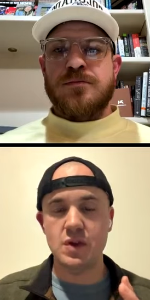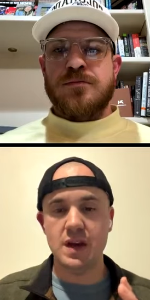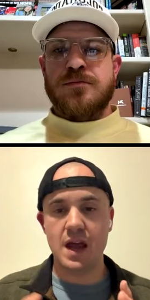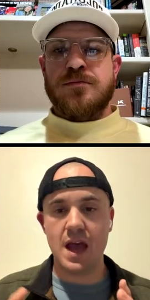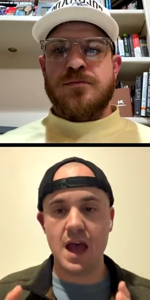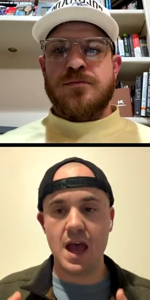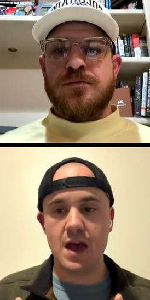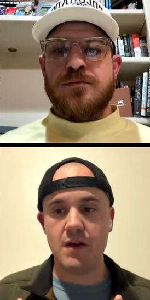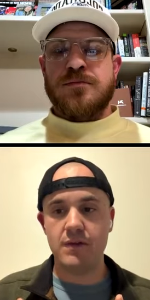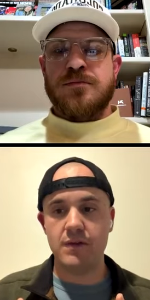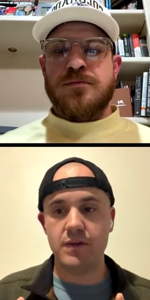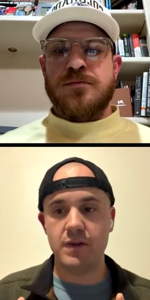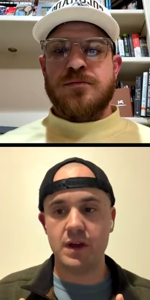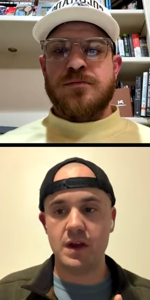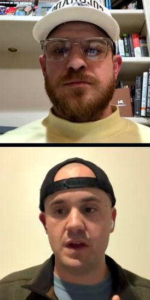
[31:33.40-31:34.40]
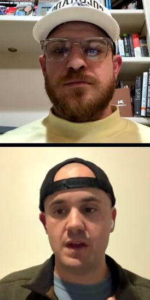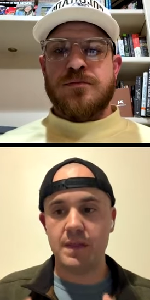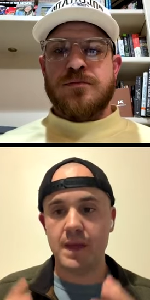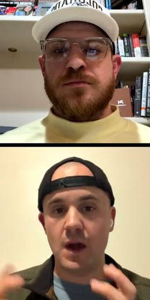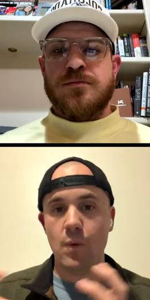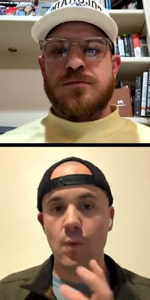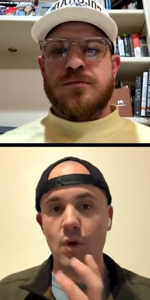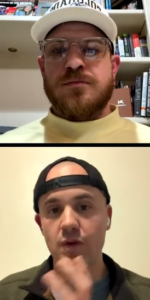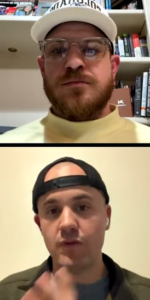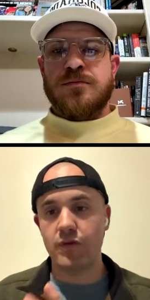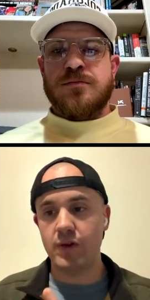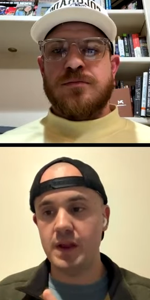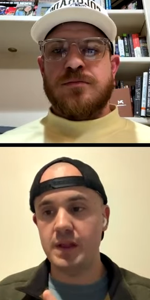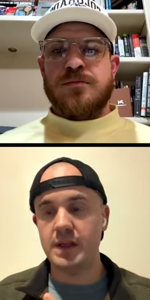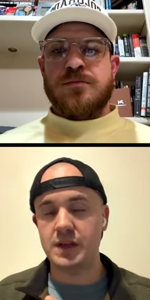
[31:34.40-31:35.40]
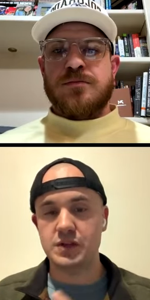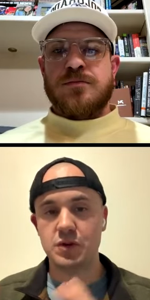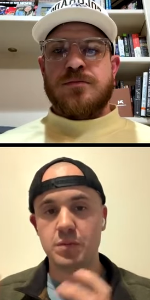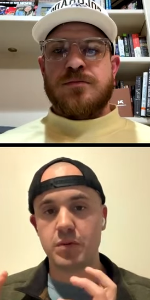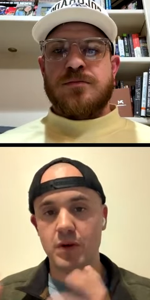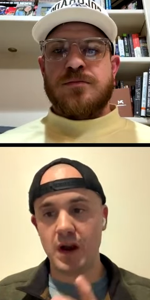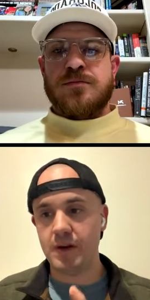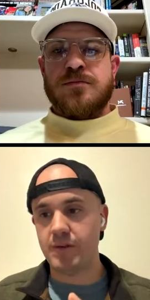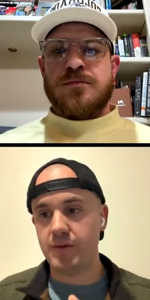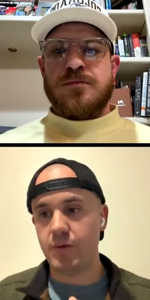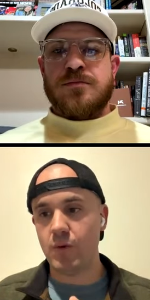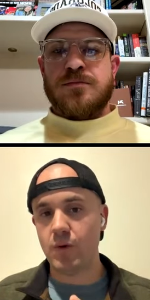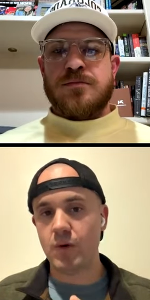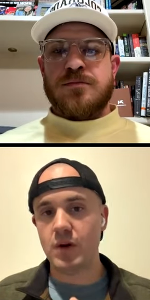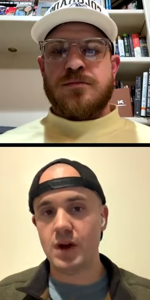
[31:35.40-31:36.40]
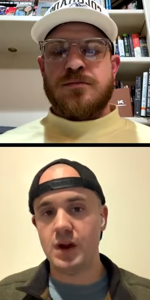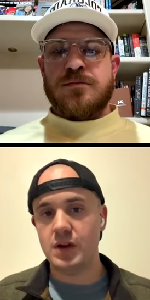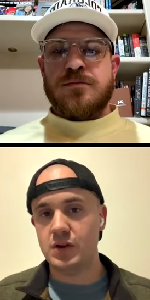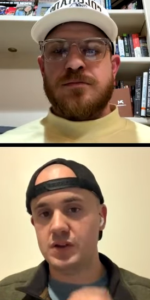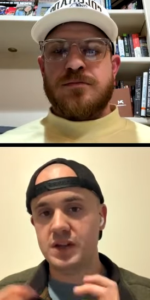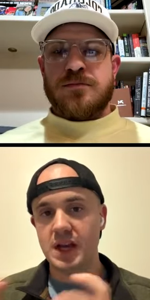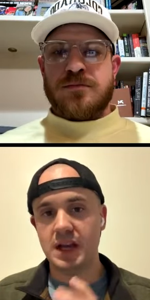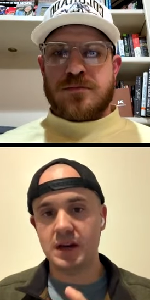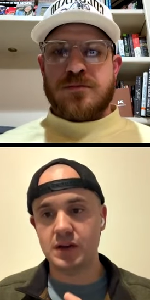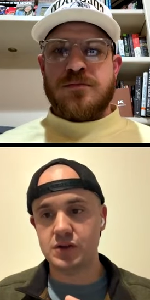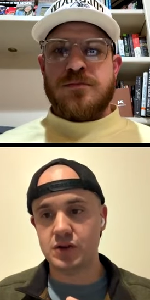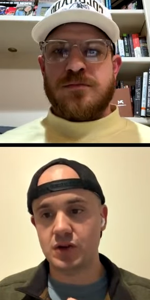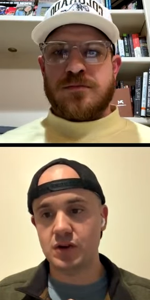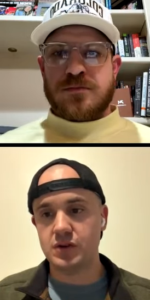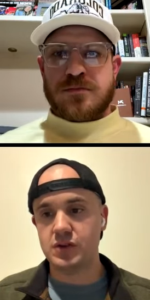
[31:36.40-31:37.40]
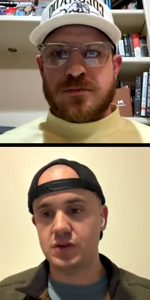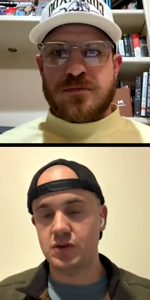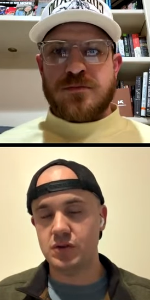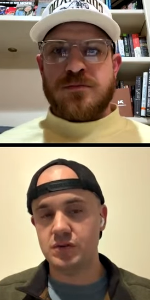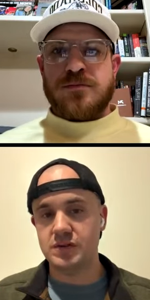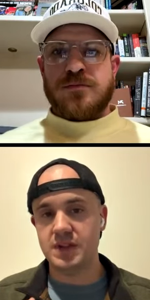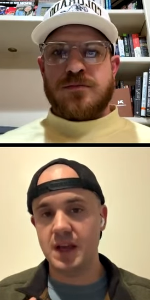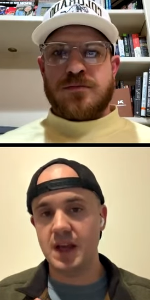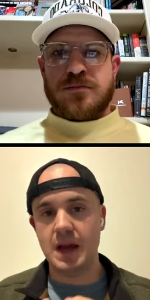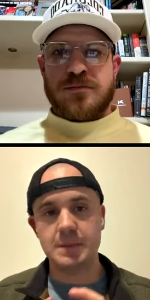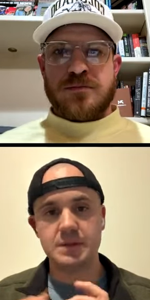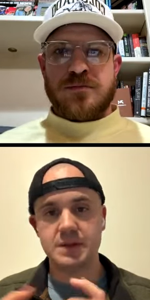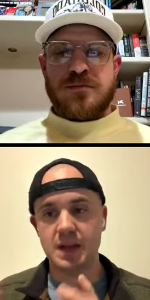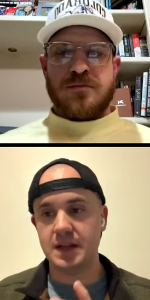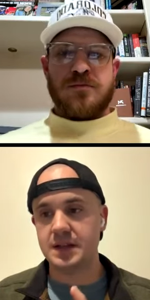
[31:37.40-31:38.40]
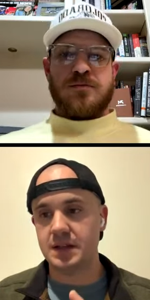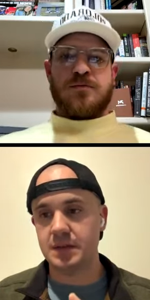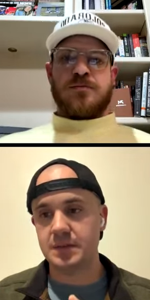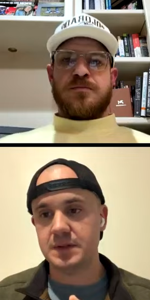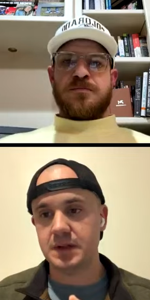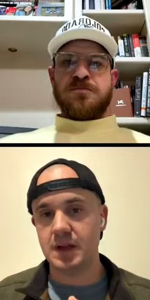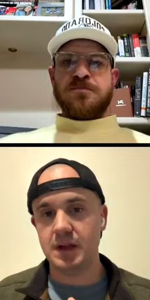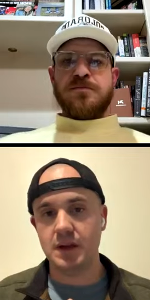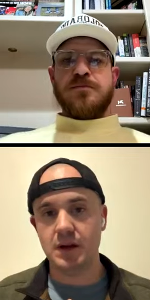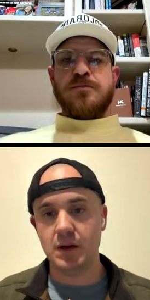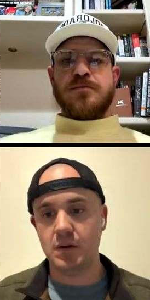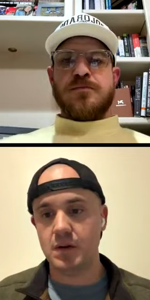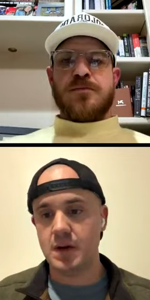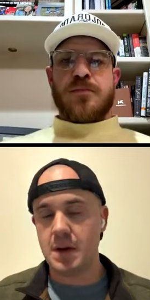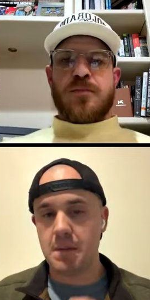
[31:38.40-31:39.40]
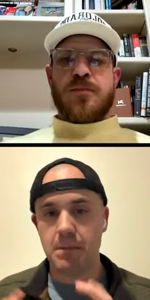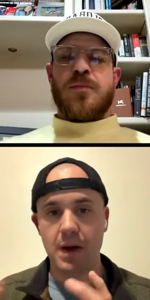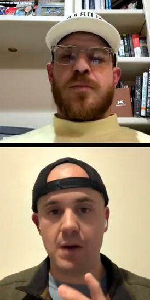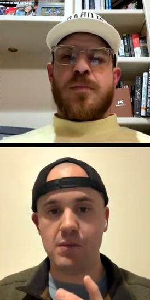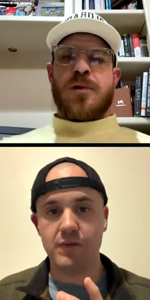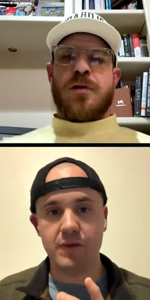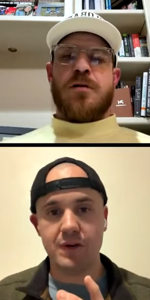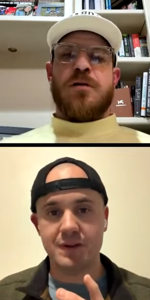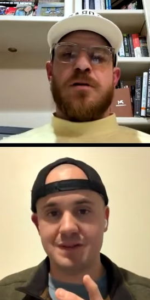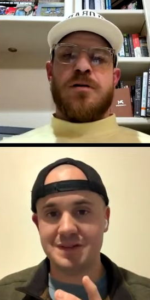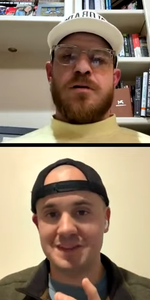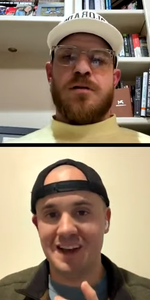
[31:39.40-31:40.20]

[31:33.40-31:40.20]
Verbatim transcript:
Speaker 1: can have that one friend that you're praying for, you're taking to church, you're saying, I'm texting him and saying, you know, Bible verse.